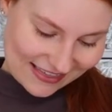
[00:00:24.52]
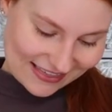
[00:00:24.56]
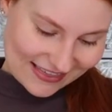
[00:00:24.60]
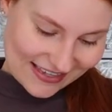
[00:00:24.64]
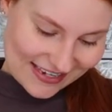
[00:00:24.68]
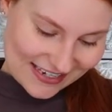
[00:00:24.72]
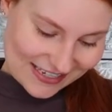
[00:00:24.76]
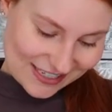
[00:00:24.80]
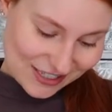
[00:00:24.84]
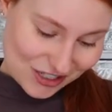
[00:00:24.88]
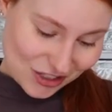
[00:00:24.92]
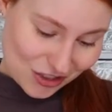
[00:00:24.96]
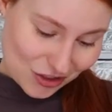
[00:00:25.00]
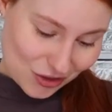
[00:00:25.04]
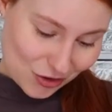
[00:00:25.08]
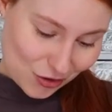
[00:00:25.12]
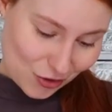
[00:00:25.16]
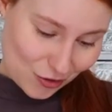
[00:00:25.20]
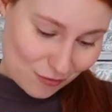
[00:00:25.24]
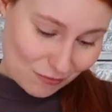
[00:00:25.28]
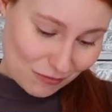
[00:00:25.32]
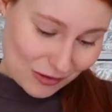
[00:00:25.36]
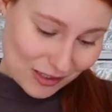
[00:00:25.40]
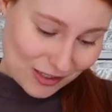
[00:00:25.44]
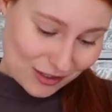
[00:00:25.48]
They're
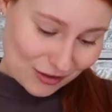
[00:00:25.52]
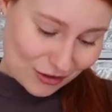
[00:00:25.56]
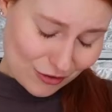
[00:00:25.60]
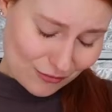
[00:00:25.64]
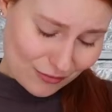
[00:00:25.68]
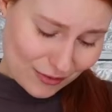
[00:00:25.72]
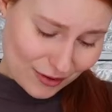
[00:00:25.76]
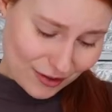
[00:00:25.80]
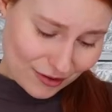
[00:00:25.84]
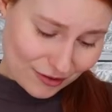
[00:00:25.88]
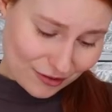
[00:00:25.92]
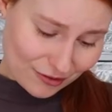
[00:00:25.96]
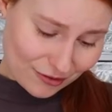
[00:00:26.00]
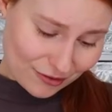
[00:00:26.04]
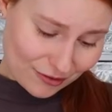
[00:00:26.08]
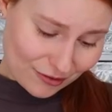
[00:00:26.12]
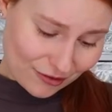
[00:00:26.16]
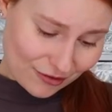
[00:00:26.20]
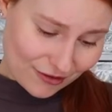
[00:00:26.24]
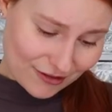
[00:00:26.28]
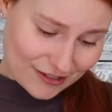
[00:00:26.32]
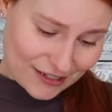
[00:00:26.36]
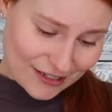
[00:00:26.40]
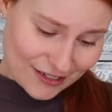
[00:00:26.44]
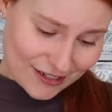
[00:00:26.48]
super, super cool,
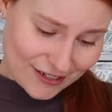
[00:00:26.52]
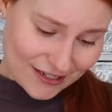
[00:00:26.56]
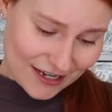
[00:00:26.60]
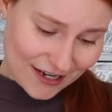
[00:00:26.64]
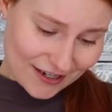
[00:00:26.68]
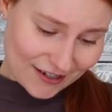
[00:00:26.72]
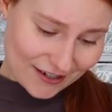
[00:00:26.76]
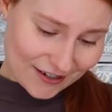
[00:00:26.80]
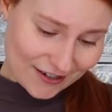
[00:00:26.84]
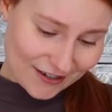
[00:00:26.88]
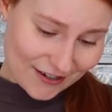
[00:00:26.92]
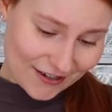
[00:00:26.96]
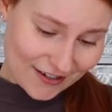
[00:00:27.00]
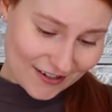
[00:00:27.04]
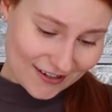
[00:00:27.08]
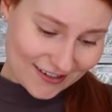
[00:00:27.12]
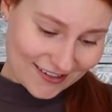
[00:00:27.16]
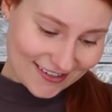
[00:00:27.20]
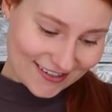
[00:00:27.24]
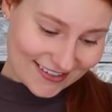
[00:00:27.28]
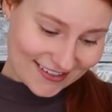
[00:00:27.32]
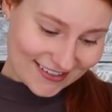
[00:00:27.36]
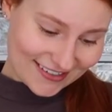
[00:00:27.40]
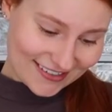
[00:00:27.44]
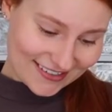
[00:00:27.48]
Audshadow.
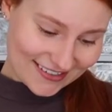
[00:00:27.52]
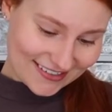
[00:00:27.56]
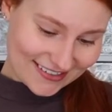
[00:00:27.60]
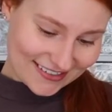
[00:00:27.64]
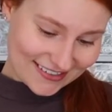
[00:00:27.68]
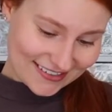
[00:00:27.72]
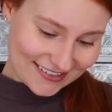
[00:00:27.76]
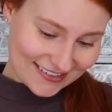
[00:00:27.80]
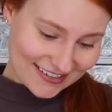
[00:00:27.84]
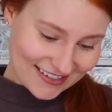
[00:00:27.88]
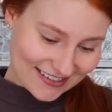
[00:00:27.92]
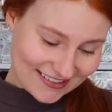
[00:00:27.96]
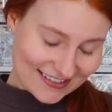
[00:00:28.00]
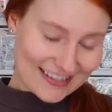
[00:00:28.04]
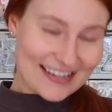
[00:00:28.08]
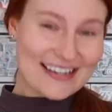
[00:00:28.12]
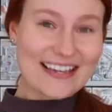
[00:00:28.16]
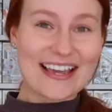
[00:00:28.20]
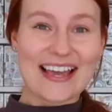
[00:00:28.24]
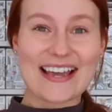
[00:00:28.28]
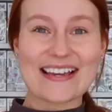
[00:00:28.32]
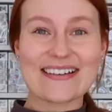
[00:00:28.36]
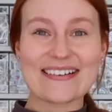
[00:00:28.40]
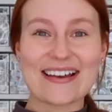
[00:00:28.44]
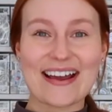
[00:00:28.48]
They
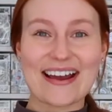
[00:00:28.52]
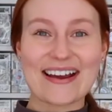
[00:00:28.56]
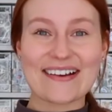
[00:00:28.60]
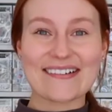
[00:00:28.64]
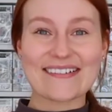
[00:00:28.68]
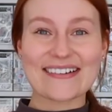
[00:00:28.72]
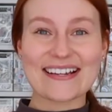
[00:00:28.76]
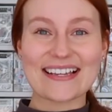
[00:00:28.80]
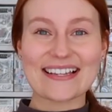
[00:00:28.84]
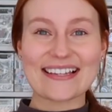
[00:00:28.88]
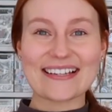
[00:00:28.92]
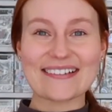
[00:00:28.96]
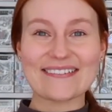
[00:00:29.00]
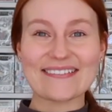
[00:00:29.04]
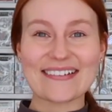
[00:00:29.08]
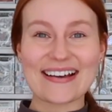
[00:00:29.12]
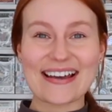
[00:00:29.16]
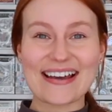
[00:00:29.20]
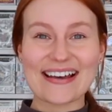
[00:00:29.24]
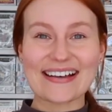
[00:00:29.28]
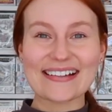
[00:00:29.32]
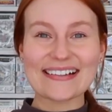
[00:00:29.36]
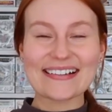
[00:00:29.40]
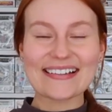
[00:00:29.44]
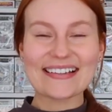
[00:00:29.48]
came out really
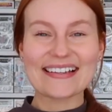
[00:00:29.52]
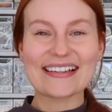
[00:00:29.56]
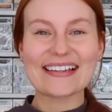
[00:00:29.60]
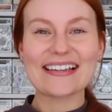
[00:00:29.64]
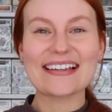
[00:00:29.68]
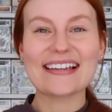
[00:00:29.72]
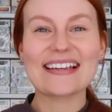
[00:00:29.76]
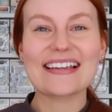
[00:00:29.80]
well.